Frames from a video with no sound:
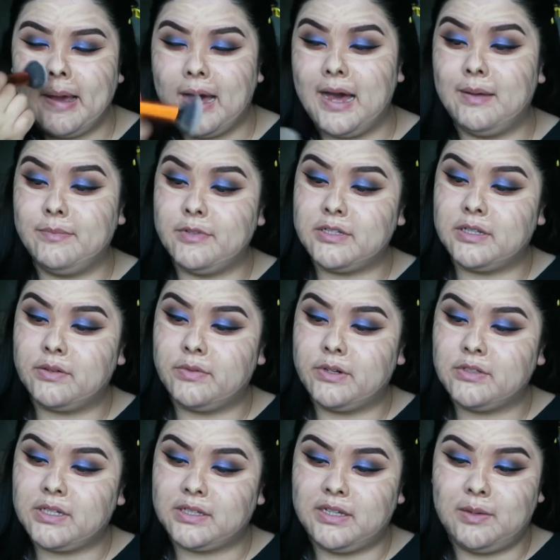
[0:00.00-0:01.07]
I'm using the
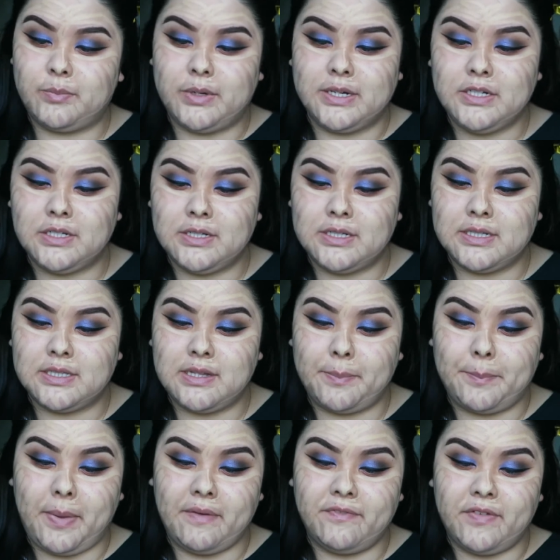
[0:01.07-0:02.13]
Real Technique brush. This is the
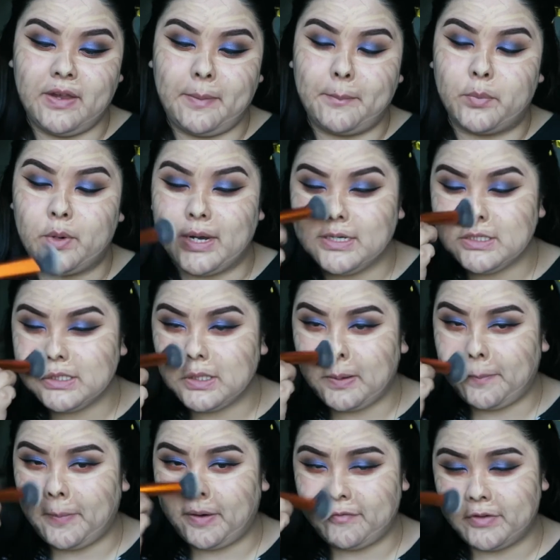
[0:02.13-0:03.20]
buffing brush
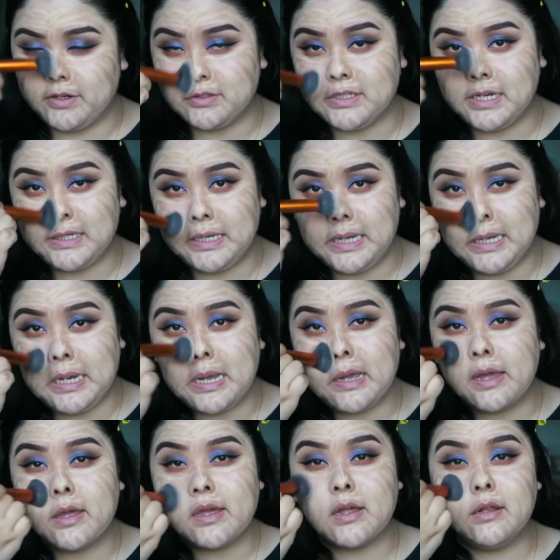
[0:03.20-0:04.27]
of Real Technique.
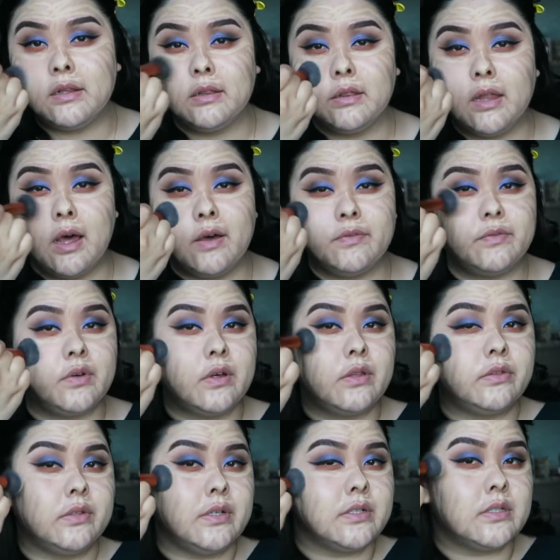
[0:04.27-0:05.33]
Love
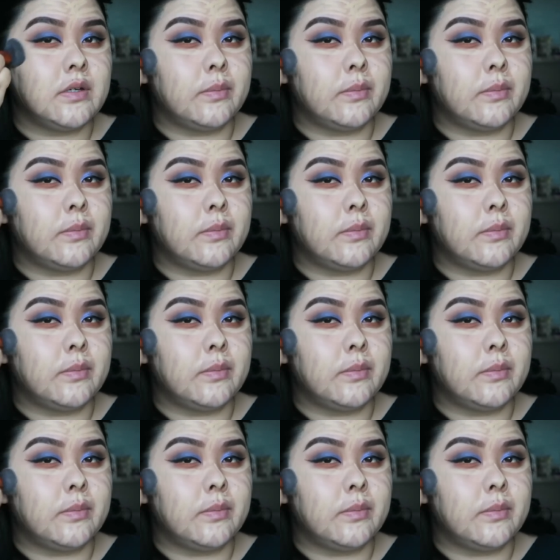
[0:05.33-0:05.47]
this